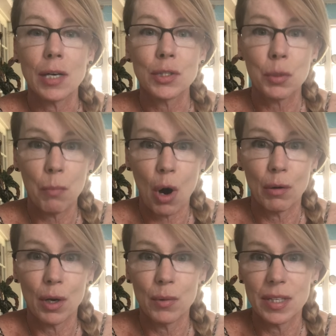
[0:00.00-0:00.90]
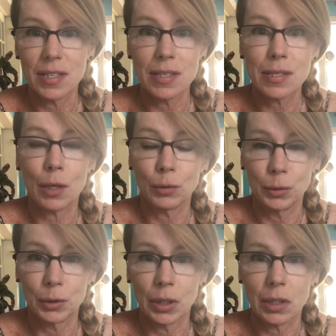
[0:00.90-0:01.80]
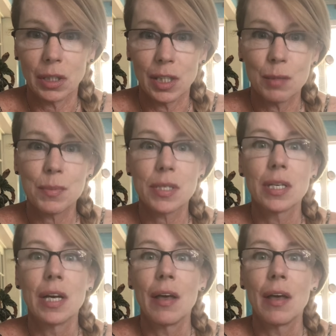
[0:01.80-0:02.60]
Tomorrow is a lunar eclipse.